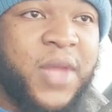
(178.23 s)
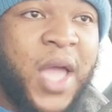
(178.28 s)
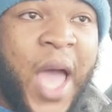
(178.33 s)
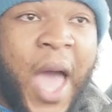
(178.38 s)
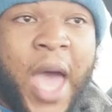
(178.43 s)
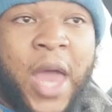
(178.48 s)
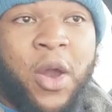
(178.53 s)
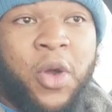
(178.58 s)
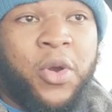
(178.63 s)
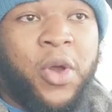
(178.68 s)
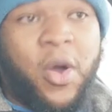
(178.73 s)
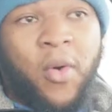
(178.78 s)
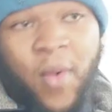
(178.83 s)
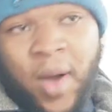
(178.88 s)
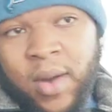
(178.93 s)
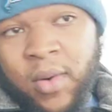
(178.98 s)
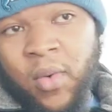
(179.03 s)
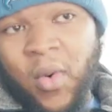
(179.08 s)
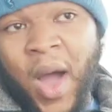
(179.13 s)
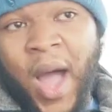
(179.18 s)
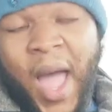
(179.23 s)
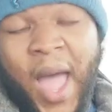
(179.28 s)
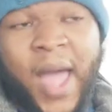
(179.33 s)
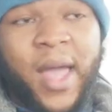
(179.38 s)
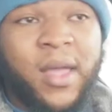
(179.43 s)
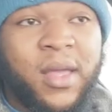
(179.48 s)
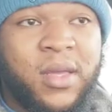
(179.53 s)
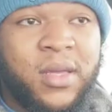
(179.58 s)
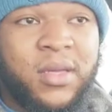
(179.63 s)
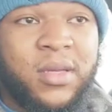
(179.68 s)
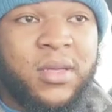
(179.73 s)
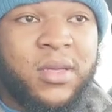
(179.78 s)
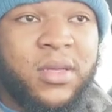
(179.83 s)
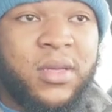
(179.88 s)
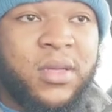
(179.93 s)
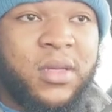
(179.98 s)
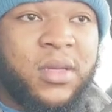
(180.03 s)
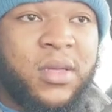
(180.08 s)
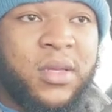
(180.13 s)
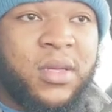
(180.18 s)
I don't know what why.
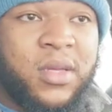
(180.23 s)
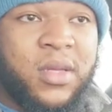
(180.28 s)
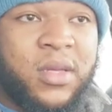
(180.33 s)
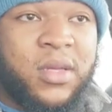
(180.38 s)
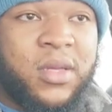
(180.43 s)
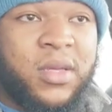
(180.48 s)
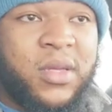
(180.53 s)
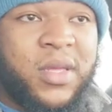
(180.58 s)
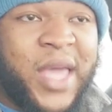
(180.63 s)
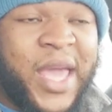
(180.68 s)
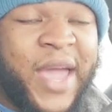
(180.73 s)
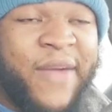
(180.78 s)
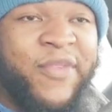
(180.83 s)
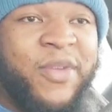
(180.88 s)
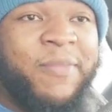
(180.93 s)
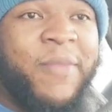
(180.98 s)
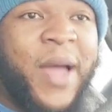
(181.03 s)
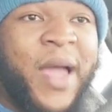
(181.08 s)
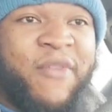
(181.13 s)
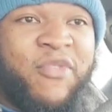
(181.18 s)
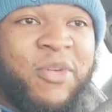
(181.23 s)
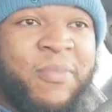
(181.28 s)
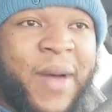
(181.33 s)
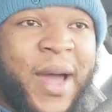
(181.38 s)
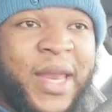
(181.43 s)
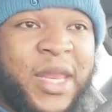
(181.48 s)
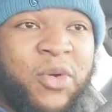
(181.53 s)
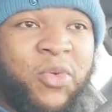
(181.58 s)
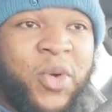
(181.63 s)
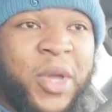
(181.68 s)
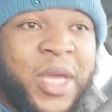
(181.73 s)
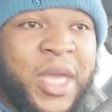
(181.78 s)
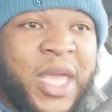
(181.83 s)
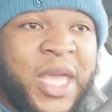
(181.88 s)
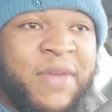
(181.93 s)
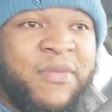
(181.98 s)
Every everybody win.